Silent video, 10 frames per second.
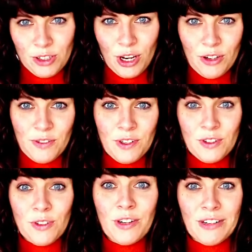tone of your
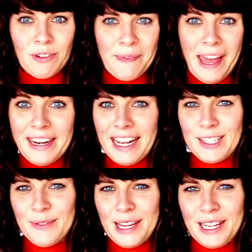story from that
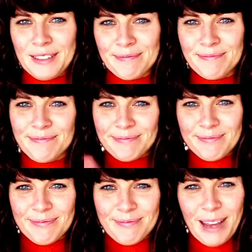next week.
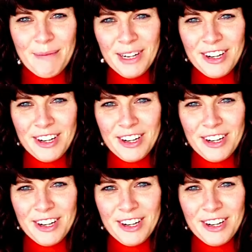Bye my